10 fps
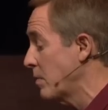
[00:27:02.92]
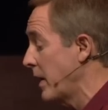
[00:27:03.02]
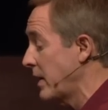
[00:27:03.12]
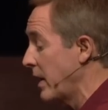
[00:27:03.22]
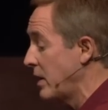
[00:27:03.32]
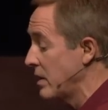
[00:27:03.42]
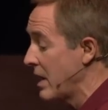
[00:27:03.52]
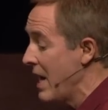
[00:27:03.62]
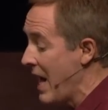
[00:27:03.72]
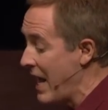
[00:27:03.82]

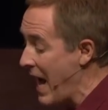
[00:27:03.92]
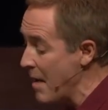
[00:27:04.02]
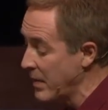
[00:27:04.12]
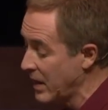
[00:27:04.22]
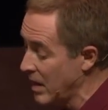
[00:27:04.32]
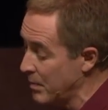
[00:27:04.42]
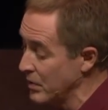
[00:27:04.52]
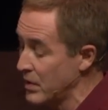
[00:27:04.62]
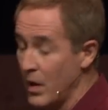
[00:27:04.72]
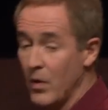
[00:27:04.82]
expectations. And happy
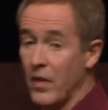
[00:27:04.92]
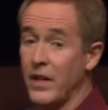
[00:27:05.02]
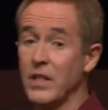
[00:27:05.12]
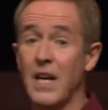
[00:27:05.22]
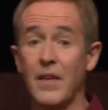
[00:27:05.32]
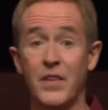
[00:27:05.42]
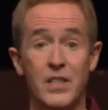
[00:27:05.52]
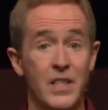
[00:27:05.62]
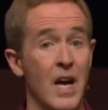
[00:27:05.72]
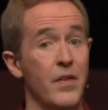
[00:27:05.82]
couples know that they just have to
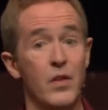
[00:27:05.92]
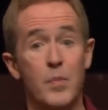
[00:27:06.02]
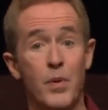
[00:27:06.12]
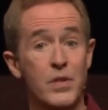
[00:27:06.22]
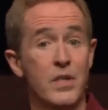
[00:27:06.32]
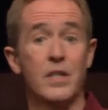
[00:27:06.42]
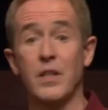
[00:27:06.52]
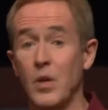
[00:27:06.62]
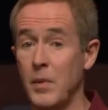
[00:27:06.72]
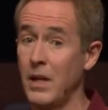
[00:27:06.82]
decide the other person
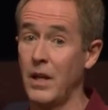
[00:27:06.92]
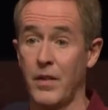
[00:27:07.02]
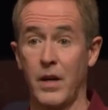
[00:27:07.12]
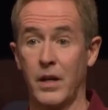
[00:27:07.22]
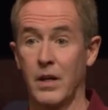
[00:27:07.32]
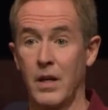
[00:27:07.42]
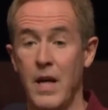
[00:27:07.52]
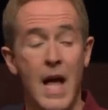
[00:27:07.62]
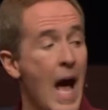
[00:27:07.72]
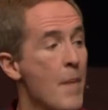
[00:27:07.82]
doesn't owe me anything.
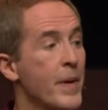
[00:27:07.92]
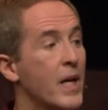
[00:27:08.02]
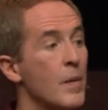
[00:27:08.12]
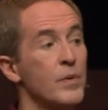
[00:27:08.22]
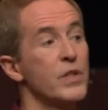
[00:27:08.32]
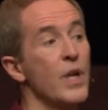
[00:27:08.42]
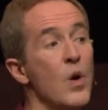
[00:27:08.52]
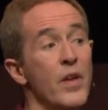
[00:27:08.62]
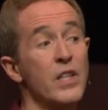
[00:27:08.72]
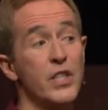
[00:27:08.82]
Happy couples
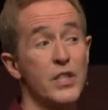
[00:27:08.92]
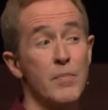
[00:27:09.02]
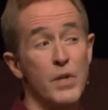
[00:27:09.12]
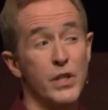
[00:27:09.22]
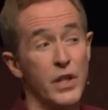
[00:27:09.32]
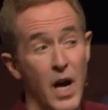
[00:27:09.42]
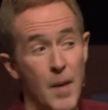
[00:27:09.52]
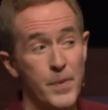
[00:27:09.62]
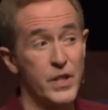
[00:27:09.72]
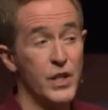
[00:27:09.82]
know that it's a submission
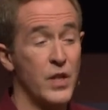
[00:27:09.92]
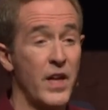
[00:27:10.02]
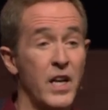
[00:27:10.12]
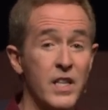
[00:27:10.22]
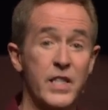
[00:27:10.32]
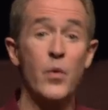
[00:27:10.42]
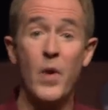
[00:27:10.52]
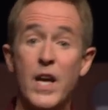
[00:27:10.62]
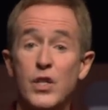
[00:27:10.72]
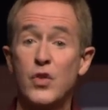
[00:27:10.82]
competition, that it is a
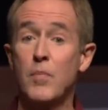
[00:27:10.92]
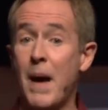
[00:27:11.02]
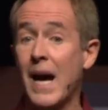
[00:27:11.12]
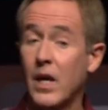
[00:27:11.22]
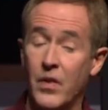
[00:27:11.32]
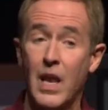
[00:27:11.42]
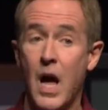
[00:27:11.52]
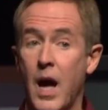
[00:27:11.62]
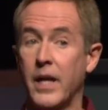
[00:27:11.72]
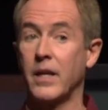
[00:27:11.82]
race to the back of the
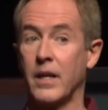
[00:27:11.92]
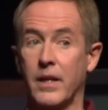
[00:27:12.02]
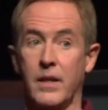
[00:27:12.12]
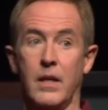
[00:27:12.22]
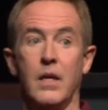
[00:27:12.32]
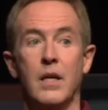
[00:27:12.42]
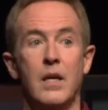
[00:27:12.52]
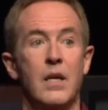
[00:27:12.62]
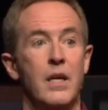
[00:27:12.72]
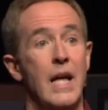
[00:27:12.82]
line.
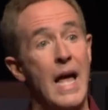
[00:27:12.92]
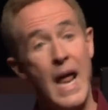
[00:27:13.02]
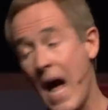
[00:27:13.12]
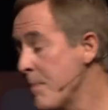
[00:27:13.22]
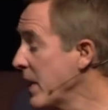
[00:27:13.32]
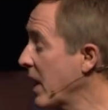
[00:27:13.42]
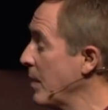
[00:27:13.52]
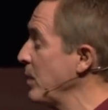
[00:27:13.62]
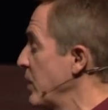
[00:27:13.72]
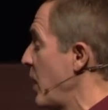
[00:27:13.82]
And happy
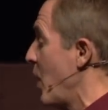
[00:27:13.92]
couples